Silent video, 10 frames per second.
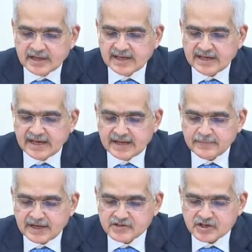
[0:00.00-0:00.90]
in a
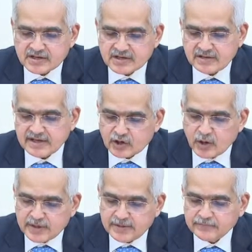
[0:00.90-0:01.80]
major
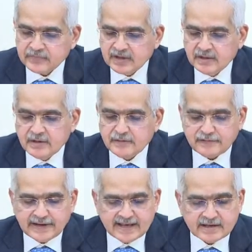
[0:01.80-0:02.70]
economy,
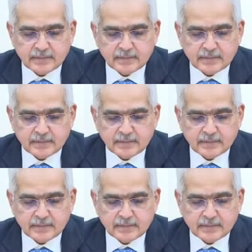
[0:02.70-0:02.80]
flare up